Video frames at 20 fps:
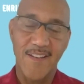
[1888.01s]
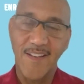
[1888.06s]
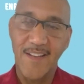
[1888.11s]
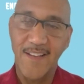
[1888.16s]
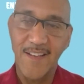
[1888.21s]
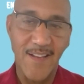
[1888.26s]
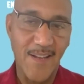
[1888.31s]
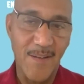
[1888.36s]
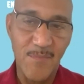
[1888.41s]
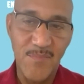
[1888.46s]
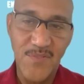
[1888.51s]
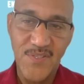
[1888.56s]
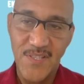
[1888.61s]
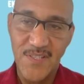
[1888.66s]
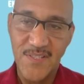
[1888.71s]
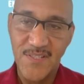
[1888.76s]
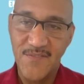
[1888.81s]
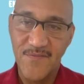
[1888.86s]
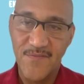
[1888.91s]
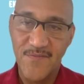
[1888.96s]
I'm
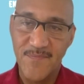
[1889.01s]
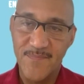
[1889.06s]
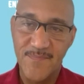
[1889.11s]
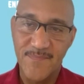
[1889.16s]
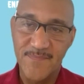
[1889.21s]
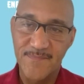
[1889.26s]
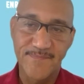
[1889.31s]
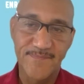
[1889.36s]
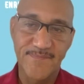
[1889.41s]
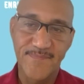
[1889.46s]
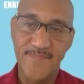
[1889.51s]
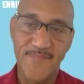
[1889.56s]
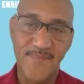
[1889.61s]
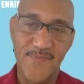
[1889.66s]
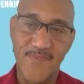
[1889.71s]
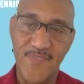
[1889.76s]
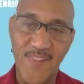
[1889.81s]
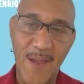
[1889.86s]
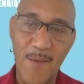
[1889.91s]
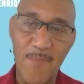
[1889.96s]
just
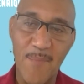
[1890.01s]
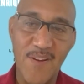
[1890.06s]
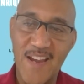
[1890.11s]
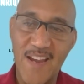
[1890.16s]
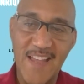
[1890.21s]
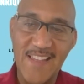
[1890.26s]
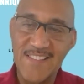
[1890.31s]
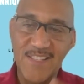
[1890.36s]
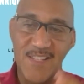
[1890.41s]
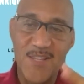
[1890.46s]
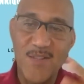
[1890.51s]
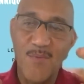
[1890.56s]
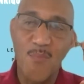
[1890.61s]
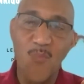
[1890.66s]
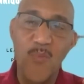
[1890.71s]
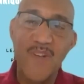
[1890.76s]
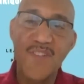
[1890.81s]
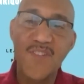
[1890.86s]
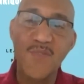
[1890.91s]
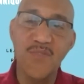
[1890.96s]
flabbergasted.
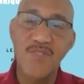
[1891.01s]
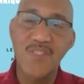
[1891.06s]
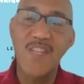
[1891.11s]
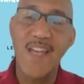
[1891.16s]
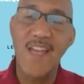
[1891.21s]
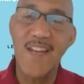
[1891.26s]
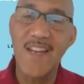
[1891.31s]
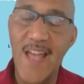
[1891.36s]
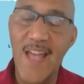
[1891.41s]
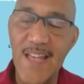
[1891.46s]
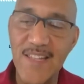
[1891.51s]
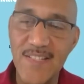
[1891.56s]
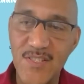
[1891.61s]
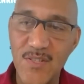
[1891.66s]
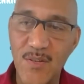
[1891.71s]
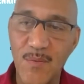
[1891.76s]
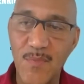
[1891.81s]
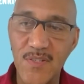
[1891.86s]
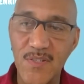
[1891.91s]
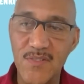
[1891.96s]
What you said, it has
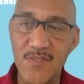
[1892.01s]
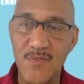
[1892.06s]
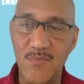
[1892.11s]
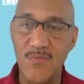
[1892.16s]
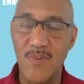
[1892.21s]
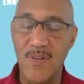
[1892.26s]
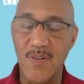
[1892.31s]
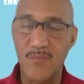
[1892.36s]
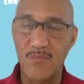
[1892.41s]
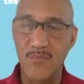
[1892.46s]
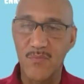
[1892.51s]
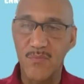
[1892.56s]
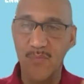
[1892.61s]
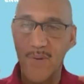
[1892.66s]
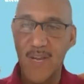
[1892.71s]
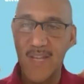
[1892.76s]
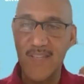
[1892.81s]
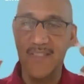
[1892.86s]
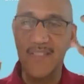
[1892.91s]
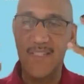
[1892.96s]
so much
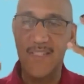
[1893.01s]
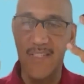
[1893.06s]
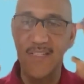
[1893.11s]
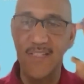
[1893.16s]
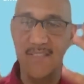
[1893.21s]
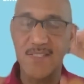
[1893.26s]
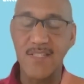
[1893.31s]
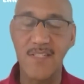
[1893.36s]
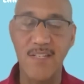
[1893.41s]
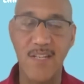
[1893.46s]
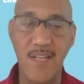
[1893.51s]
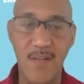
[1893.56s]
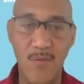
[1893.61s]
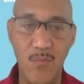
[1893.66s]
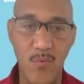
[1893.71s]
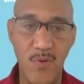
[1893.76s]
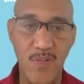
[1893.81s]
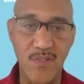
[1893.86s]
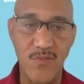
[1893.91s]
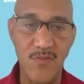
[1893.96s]
resonance in
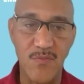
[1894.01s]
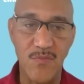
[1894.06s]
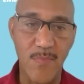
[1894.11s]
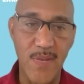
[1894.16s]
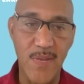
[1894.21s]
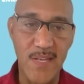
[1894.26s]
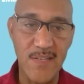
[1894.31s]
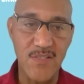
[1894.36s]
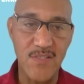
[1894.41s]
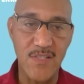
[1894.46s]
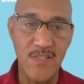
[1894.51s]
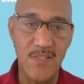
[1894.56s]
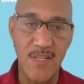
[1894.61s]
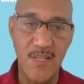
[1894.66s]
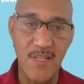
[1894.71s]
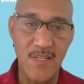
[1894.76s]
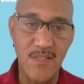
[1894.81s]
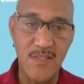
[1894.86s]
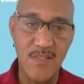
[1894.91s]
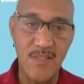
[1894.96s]
what you've mentioned.
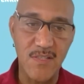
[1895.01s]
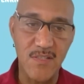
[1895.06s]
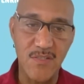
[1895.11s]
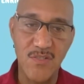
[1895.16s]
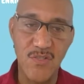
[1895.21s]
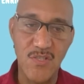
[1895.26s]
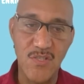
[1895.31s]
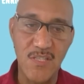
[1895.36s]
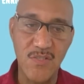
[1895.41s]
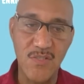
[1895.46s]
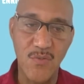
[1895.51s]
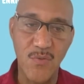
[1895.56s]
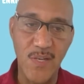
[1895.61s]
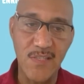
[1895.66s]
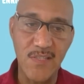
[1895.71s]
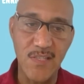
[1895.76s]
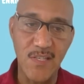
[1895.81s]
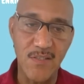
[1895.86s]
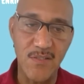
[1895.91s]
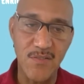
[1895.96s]
It's just great
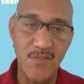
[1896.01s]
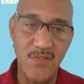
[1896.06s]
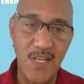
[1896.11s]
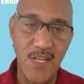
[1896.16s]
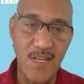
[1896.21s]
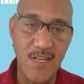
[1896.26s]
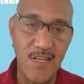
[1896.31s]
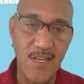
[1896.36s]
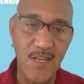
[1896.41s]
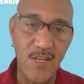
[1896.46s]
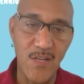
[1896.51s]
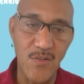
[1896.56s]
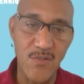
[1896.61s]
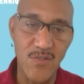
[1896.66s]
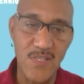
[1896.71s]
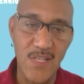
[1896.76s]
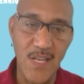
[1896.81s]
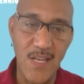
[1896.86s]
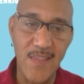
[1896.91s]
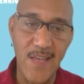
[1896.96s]
to understand and hear you
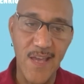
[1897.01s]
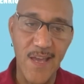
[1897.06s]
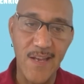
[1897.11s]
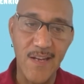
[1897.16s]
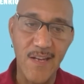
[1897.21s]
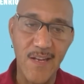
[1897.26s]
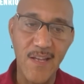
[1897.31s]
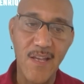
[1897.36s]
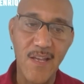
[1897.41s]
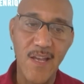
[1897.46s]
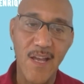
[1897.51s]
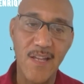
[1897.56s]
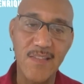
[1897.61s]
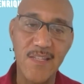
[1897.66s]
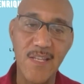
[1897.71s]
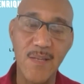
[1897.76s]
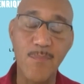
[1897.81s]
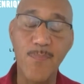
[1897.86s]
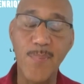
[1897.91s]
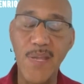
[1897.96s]
say that. I
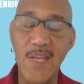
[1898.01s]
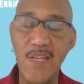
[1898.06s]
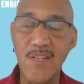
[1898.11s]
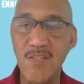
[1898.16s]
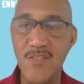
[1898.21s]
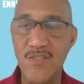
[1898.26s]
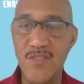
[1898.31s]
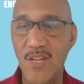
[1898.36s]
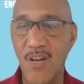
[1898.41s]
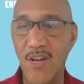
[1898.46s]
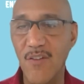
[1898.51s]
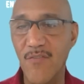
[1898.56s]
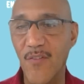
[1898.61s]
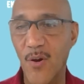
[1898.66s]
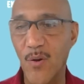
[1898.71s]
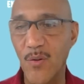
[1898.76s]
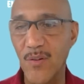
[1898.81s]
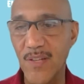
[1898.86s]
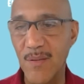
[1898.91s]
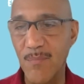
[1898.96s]
think being yourself
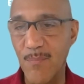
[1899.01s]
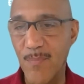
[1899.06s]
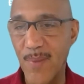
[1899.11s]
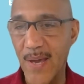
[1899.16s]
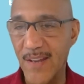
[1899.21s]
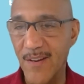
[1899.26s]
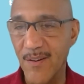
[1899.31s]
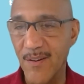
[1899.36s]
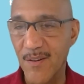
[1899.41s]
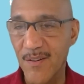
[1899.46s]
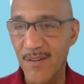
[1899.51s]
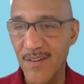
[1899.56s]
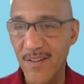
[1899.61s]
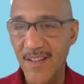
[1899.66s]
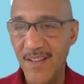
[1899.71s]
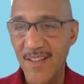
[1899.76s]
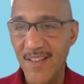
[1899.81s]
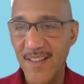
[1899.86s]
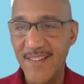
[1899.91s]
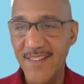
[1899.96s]
only better,
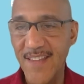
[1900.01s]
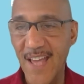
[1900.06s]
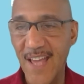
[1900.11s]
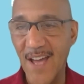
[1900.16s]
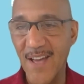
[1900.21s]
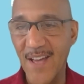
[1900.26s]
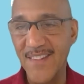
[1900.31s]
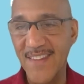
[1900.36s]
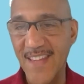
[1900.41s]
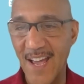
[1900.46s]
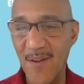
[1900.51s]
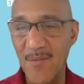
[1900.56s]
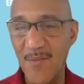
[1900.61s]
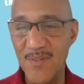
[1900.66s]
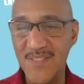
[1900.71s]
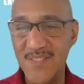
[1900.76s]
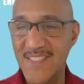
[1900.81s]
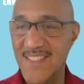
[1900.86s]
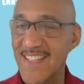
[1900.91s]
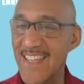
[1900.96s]
that
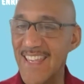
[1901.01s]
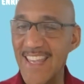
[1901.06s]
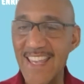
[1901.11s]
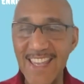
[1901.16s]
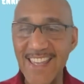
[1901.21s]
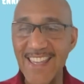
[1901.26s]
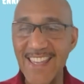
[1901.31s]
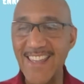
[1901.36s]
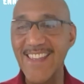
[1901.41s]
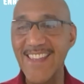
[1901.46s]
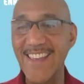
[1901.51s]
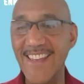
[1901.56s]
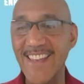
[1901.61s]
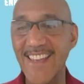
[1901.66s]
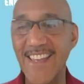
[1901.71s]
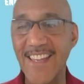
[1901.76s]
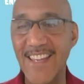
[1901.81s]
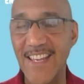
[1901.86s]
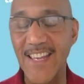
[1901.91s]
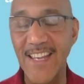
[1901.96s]
was key,
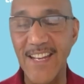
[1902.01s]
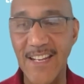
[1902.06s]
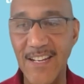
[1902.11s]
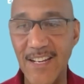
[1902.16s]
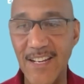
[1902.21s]
and